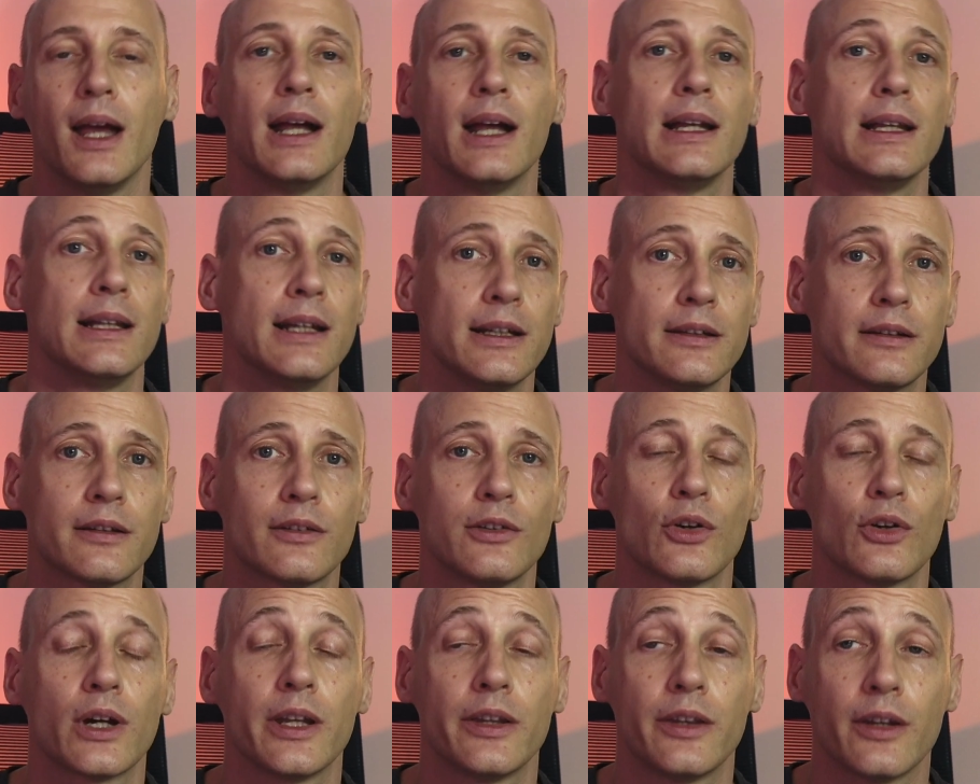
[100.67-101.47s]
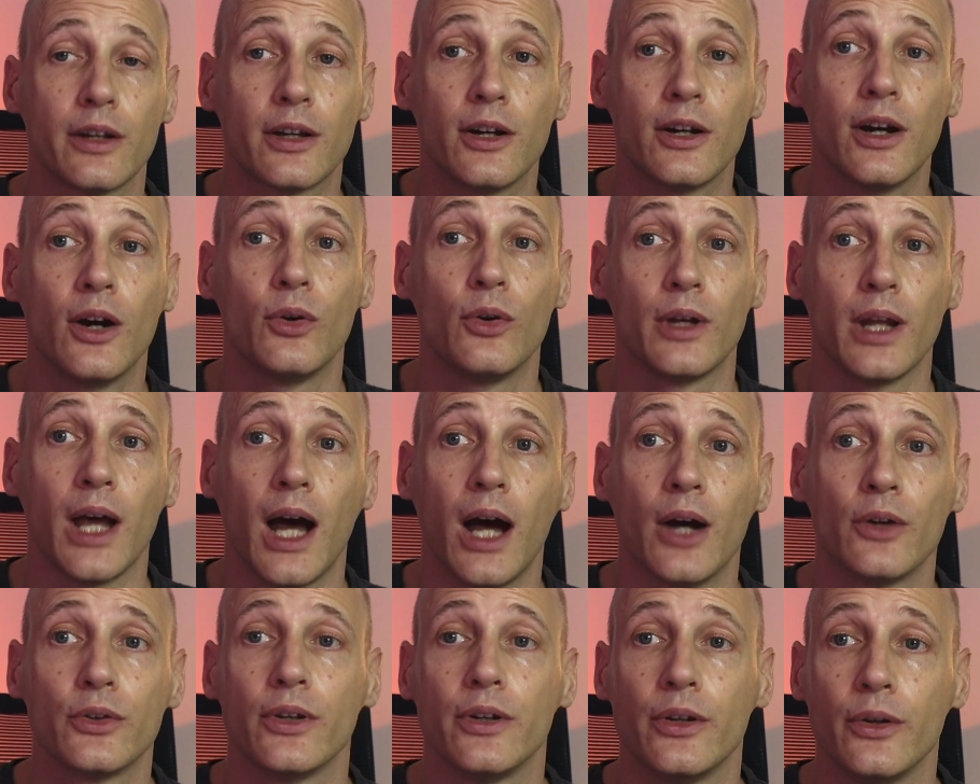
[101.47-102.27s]
Let's look at the code,
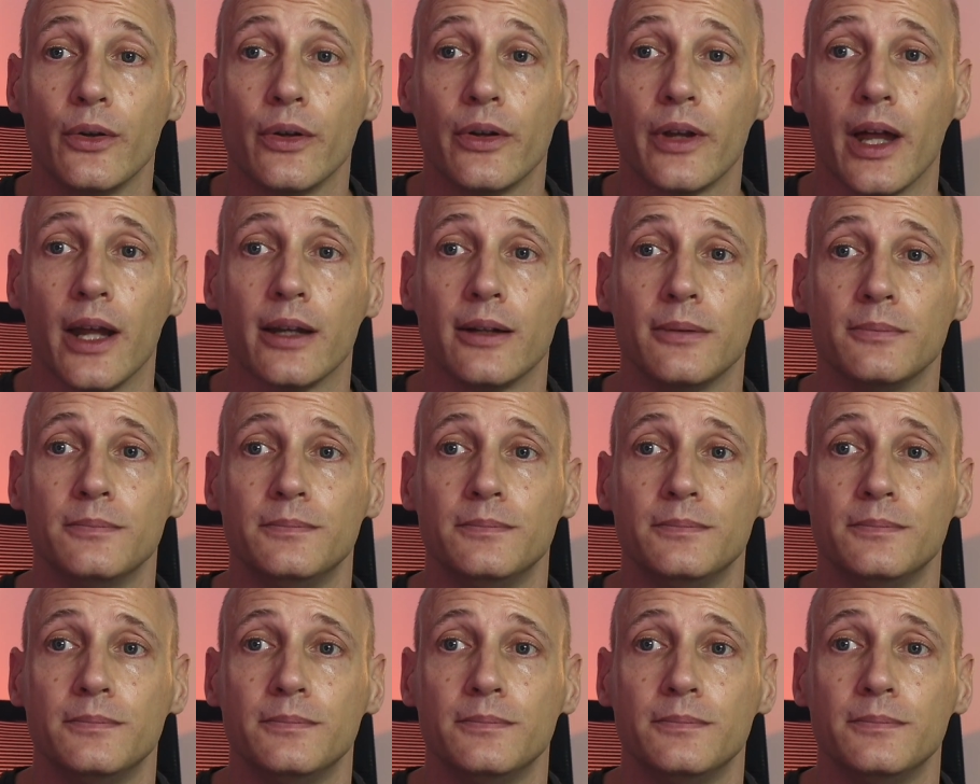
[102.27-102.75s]
how to do that.